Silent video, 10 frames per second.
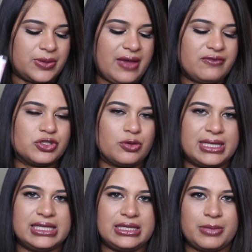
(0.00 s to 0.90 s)
So I have so
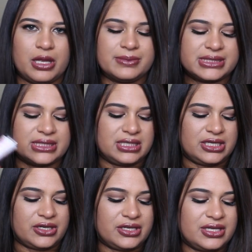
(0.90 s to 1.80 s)
many lip balms in
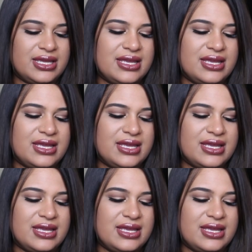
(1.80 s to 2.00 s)
here.